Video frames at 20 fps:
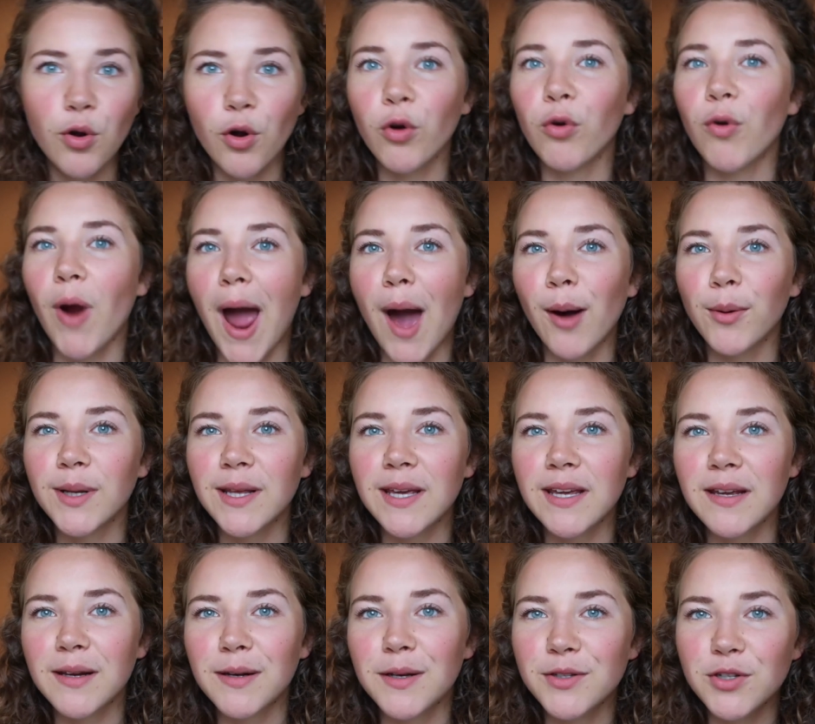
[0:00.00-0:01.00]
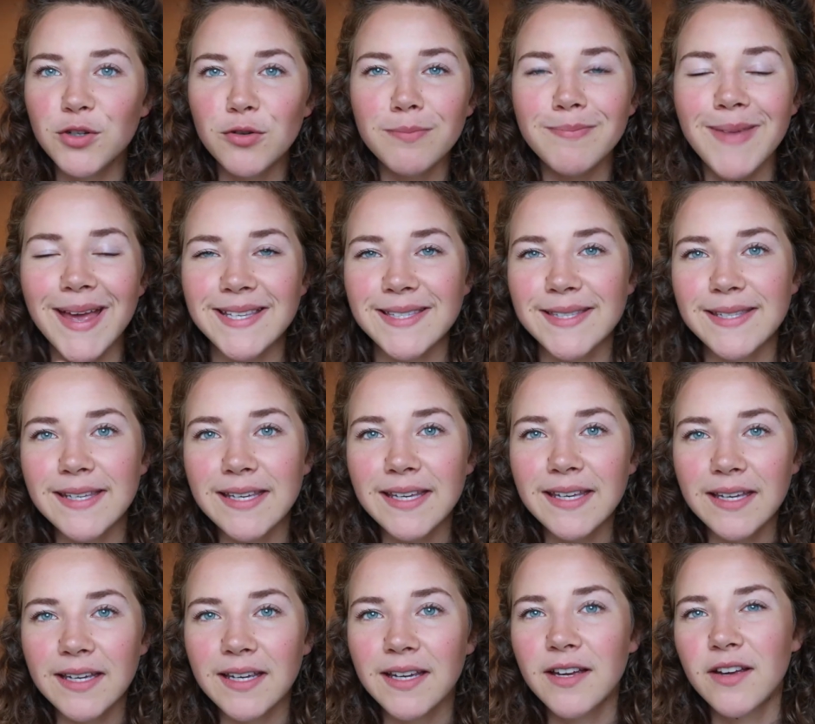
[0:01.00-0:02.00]
crowded, too
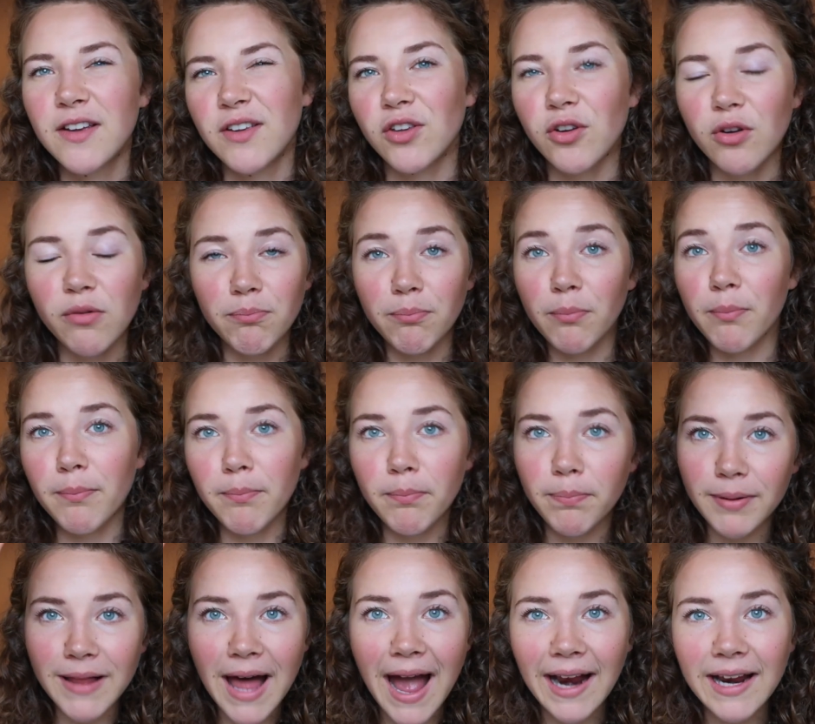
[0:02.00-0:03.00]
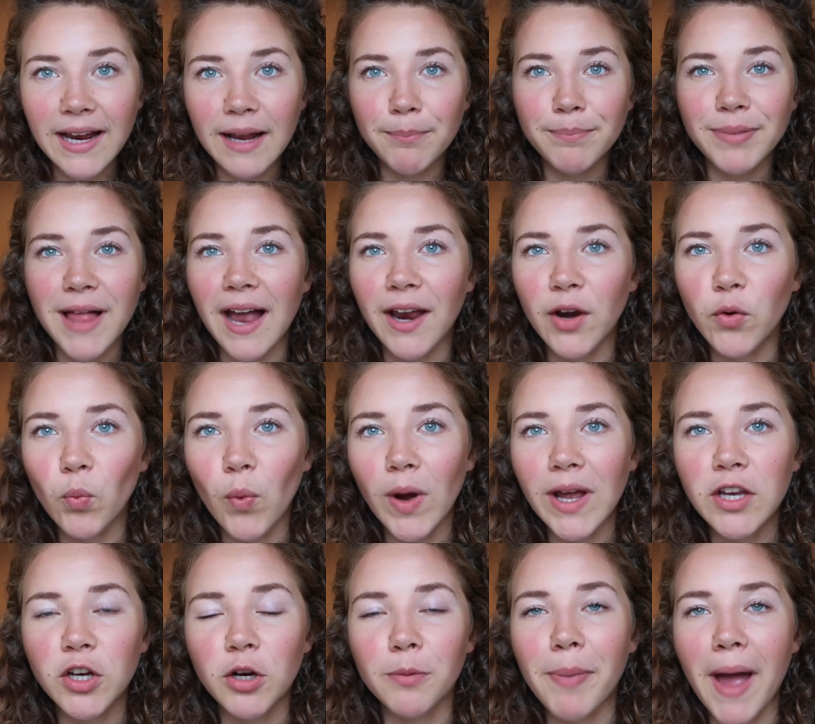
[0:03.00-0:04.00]
messy. You can black and
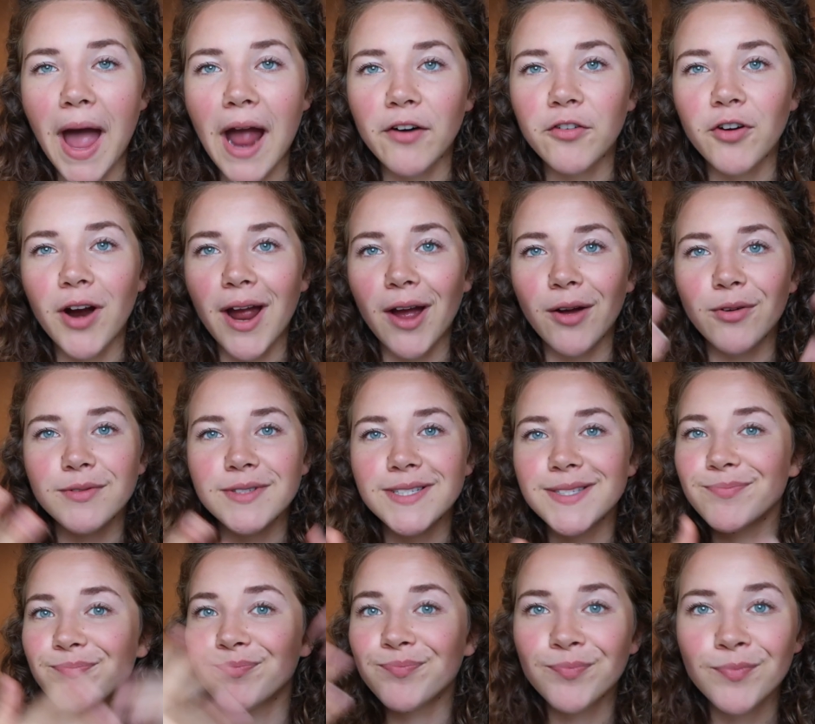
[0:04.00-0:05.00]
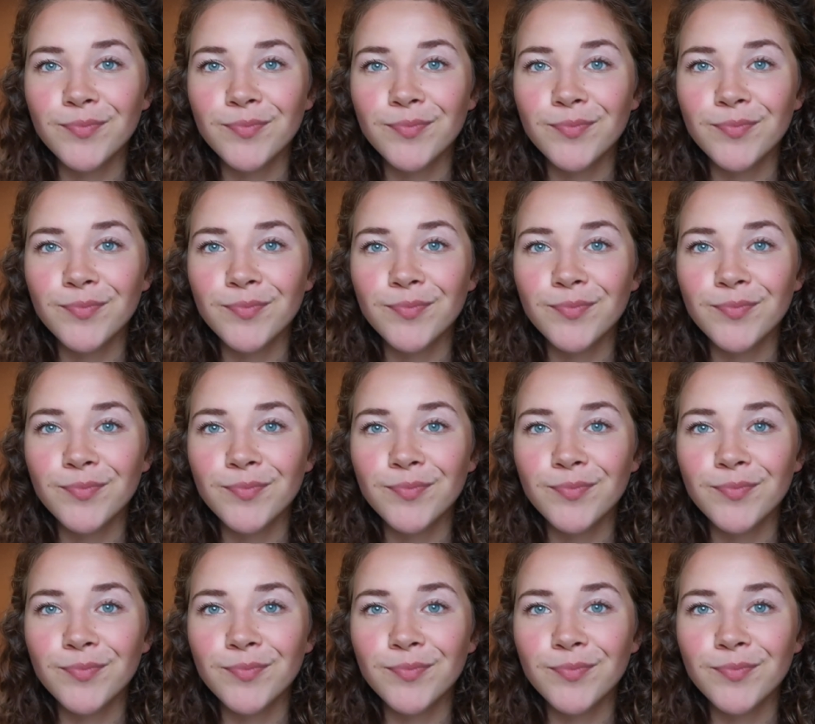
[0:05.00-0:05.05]
white your background.